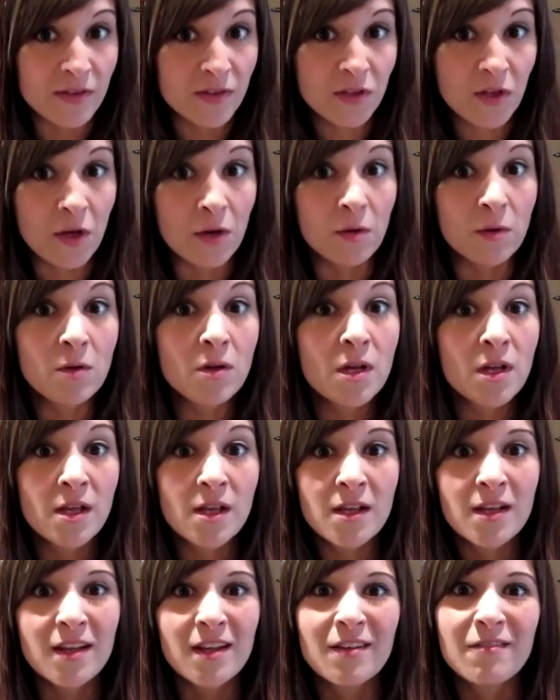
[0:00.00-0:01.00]
So,
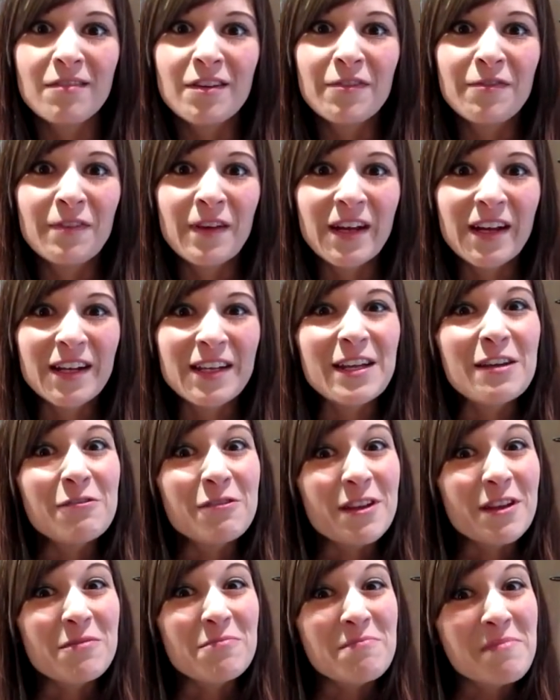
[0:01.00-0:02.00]
we figured
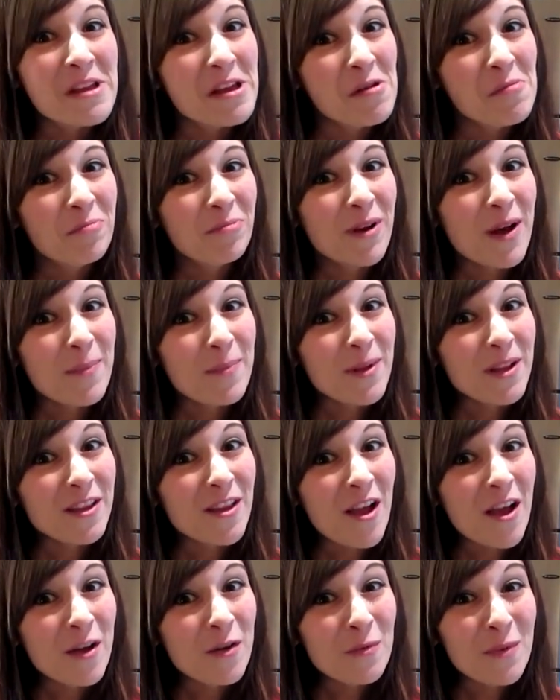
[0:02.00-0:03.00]
you could meal prep
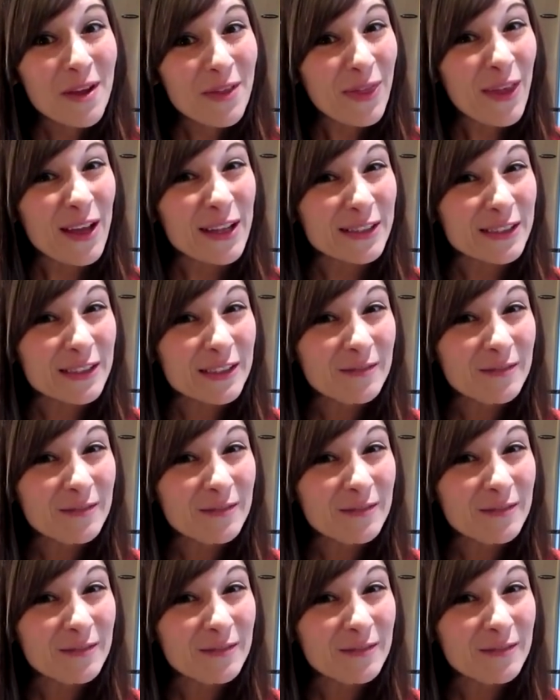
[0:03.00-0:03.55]
along with us.